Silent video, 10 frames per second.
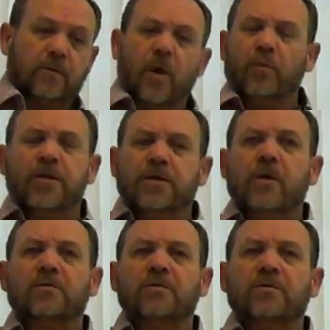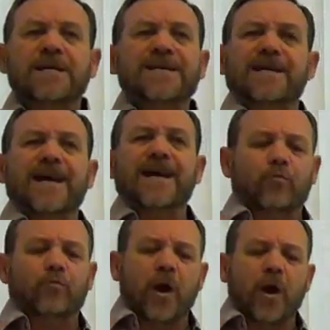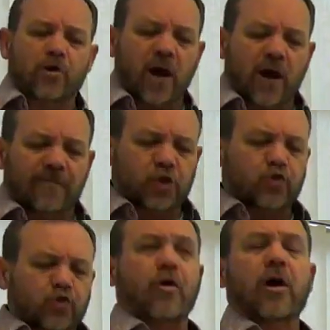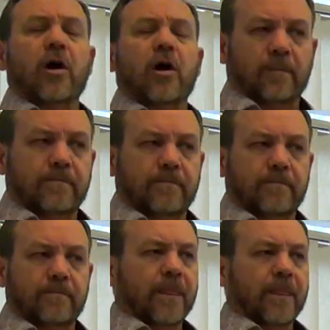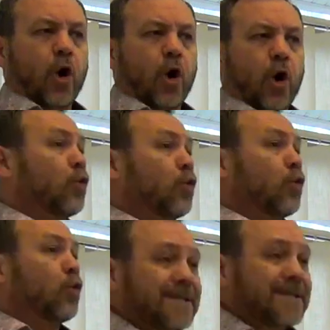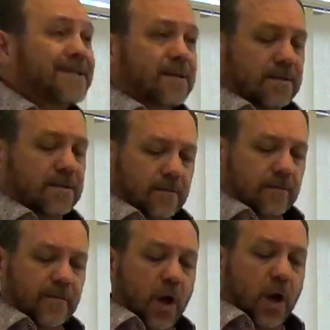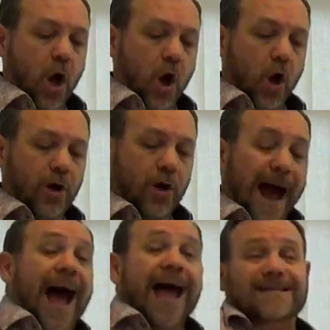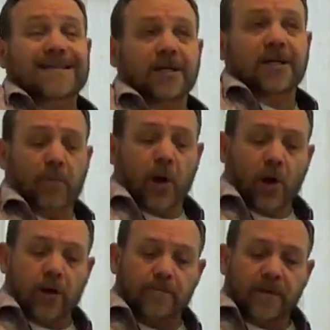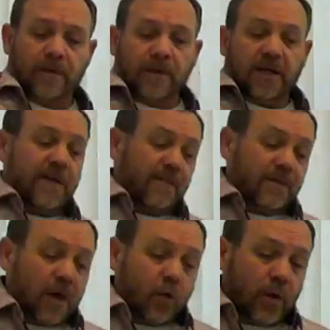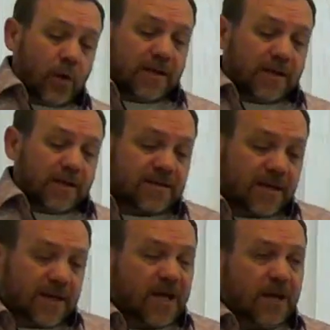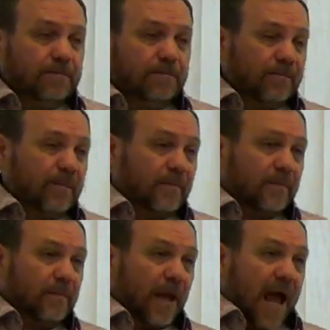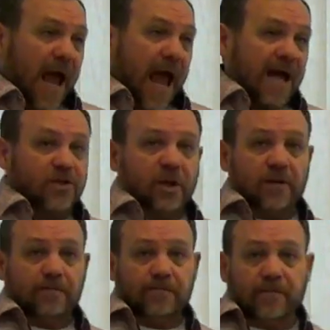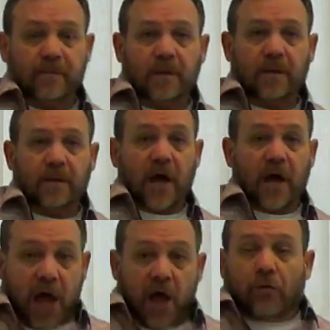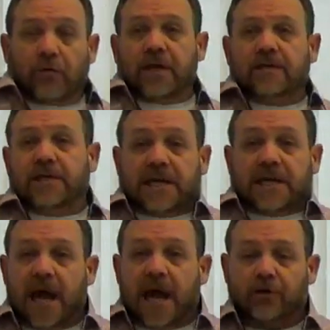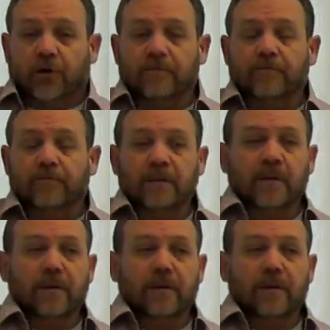What we don't see is any record of struggle or resistance on Isaac's part, even though we could guess that he, as a healthy teenager,